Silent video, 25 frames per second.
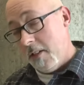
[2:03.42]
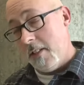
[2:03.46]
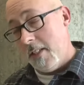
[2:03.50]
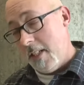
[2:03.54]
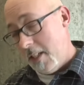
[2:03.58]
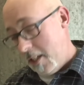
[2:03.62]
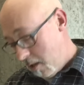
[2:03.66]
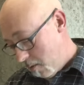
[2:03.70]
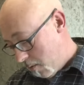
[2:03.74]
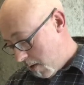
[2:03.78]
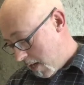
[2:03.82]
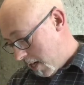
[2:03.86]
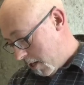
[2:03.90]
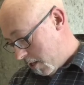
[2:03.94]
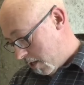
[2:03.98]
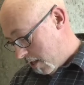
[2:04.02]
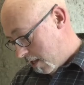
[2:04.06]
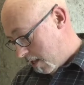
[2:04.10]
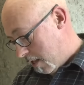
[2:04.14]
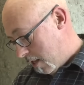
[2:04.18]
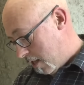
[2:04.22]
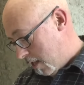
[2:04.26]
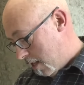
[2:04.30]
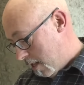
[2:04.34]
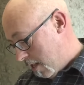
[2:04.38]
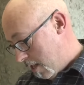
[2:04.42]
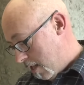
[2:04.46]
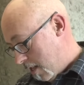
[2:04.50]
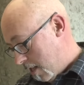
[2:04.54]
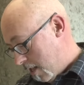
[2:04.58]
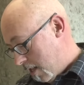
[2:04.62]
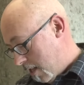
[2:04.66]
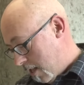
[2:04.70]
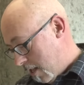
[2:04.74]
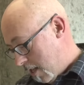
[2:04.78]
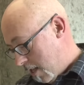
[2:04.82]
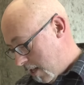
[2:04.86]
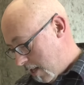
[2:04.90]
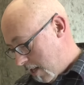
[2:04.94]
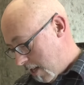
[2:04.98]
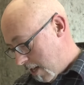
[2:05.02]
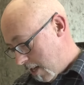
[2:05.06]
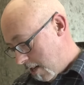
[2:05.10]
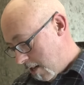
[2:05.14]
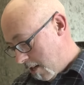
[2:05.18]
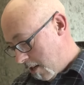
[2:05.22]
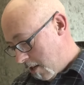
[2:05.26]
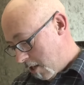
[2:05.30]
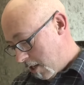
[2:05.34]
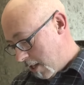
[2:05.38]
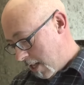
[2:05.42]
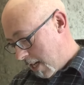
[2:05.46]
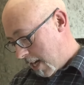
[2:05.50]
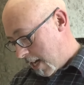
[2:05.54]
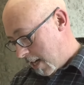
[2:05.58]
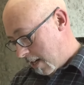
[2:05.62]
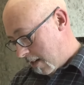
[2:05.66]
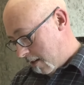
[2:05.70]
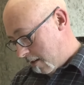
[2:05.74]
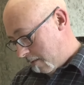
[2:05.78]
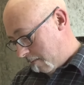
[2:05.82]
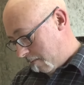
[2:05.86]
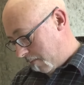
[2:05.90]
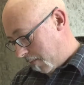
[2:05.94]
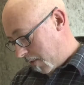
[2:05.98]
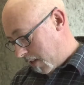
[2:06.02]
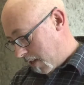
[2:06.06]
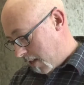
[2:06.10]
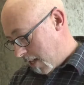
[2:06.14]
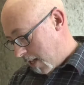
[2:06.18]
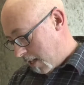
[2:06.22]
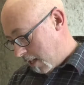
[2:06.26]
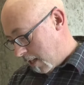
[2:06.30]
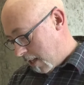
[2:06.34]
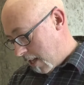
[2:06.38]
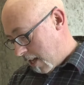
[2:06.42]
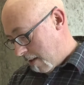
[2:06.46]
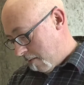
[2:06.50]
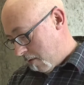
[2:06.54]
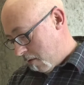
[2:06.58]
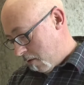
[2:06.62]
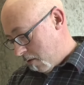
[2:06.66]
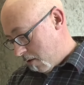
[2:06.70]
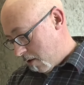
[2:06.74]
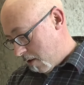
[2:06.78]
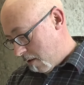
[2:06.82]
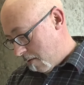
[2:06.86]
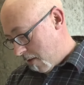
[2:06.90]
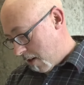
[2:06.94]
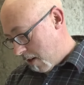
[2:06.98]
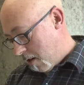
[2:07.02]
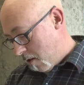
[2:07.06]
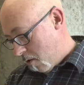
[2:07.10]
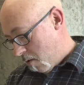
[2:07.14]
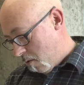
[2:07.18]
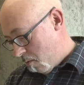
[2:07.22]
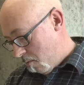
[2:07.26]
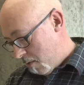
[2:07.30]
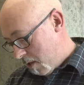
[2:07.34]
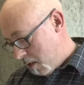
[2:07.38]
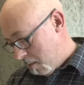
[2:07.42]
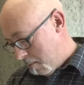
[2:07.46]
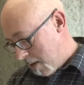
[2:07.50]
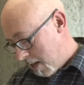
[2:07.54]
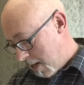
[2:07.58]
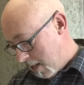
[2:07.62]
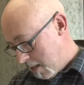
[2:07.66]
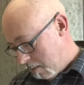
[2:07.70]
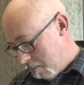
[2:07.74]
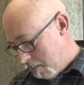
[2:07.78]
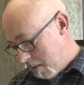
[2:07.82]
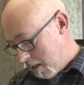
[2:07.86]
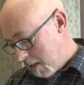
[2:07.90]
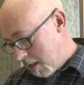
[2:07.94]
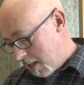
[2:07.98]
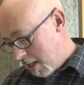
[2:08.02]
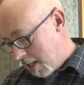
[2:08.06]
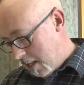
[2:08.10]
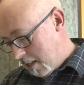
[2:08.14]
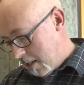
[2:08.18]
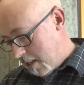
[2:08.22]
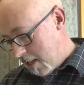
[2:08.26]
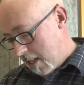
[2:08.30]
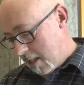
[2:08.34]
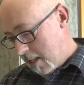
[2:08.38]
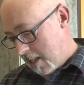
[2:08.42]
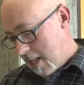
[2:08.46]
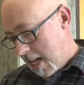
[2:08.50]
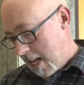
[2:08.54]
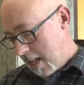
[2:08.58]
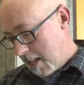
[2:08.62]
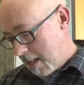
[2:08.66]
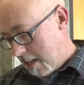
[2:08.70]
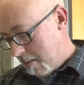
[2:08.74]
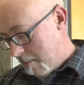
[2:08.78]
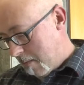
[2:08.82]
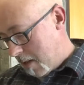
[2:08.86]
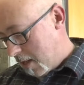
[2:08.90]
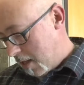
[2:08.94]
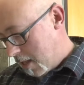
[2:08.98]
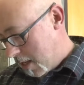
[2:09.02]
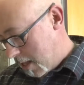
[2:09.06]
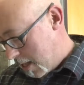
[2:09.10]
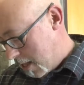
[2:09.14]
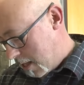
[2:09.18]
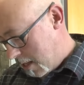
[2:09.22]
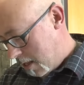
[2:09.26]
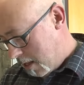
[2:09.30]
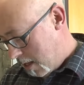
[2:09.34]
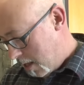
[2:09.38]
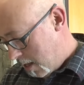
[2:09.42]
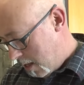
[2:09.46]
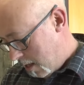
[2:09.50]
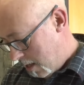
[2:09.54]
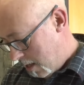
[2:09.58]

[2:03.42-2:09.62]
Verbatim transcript: situation and understand that the level of our own responsibilities is not limited